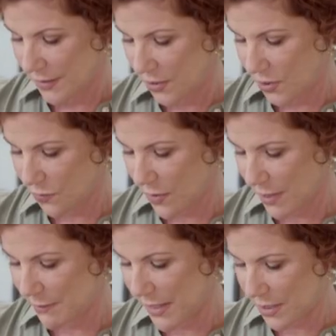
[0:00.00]
You want
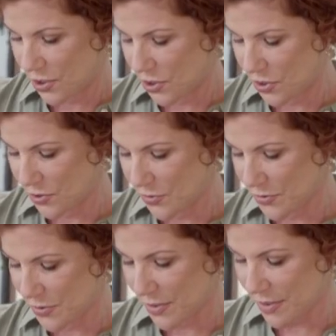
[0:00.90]
to make
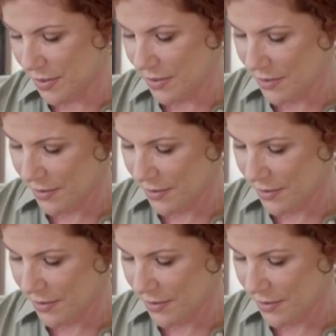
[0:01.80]
sure